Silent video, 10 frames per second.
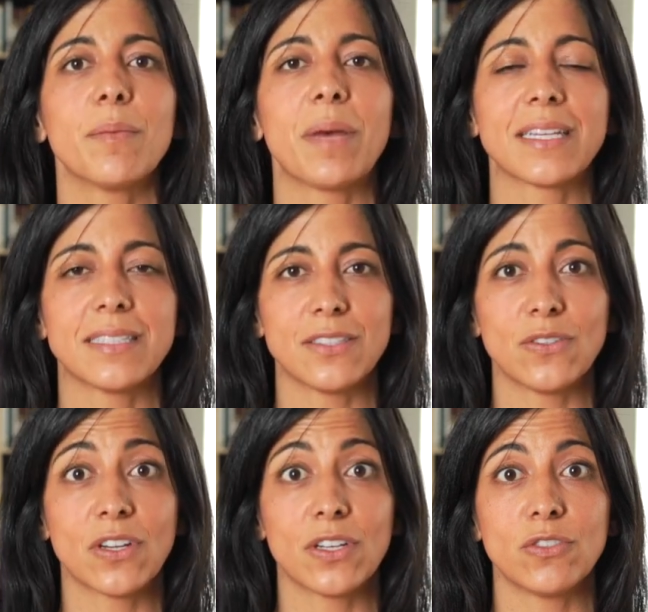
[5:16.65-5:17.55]
them access
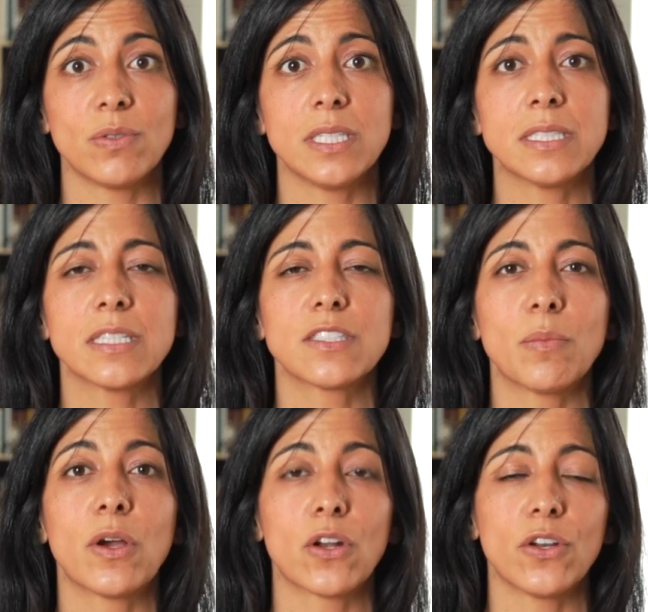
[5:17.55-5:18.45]
to countries,
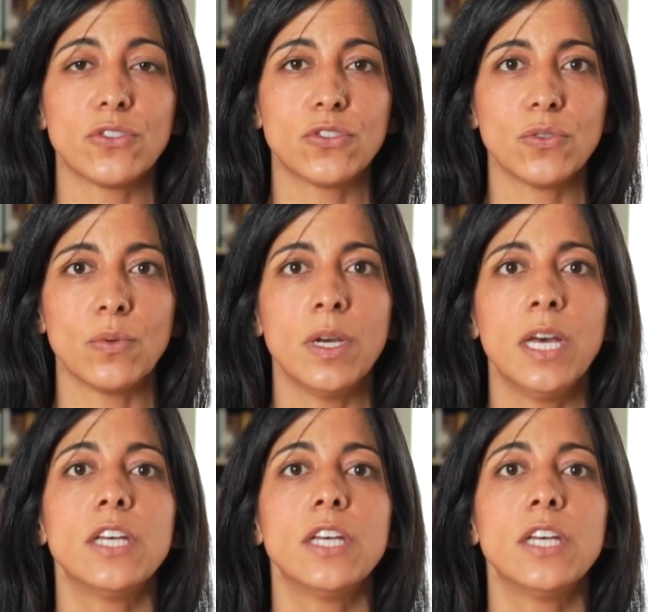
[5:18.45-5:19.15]
smugglers do.